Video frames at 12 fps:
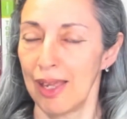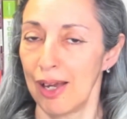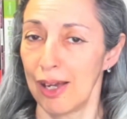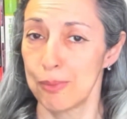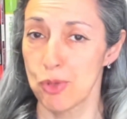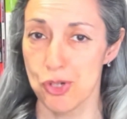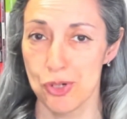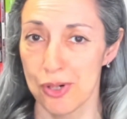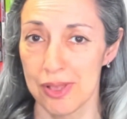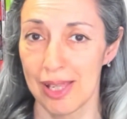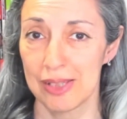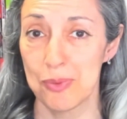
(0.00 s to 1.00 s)
I'm
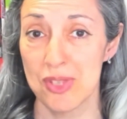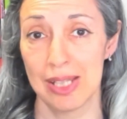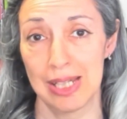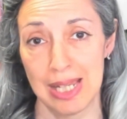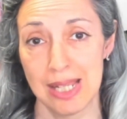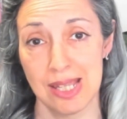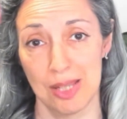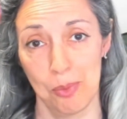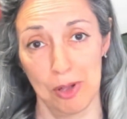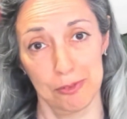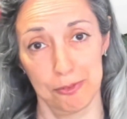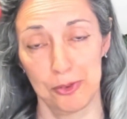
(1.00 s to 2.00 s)
sure that was an easy
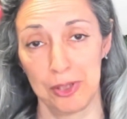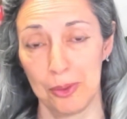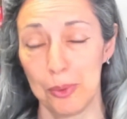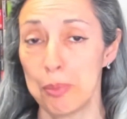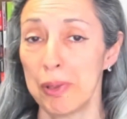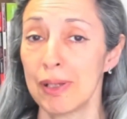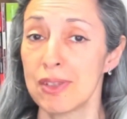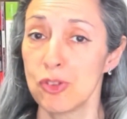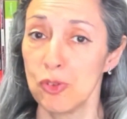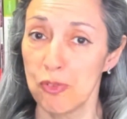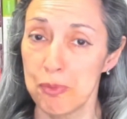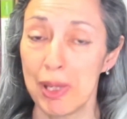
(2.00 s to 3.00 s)
one for you
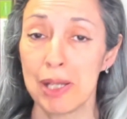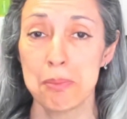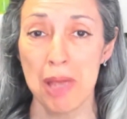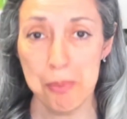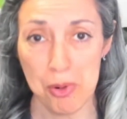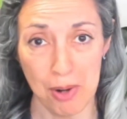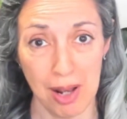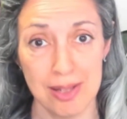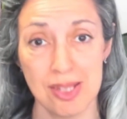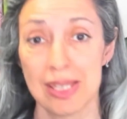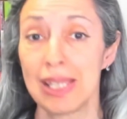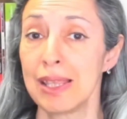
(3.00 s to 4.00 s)
because you've been
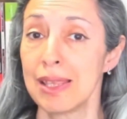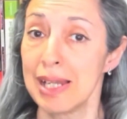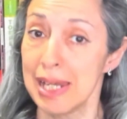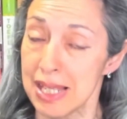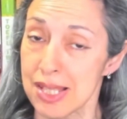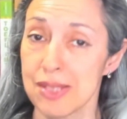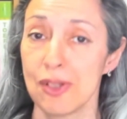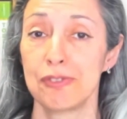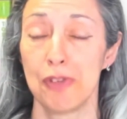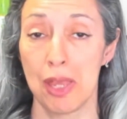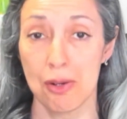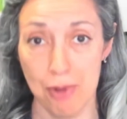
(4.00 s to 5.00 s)
memorizing the list
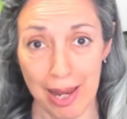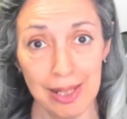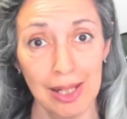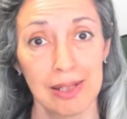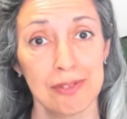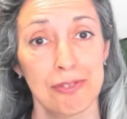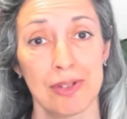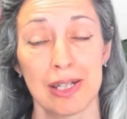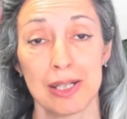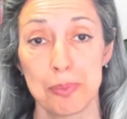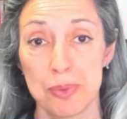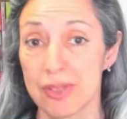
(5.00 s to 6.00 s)
of irregular
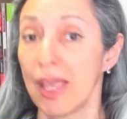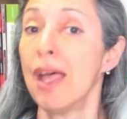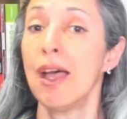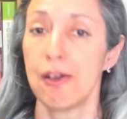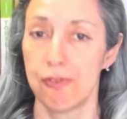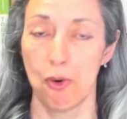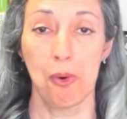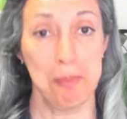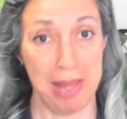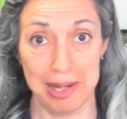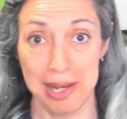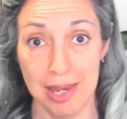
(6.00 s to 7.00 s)
verbs for
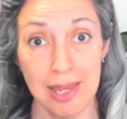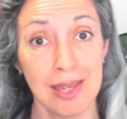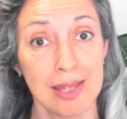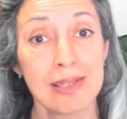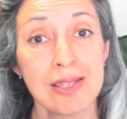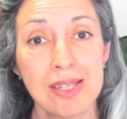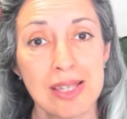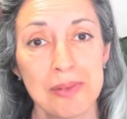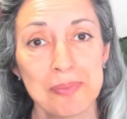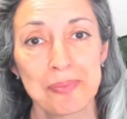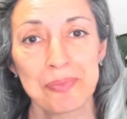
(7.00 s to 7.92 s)
many years.